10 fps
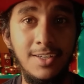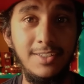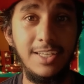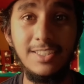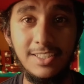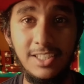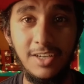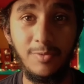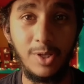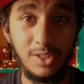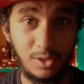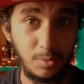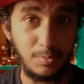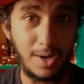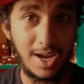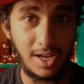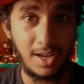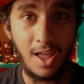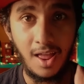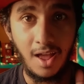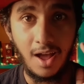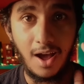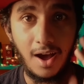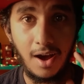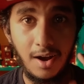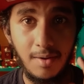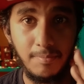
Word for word: decision whether to buy a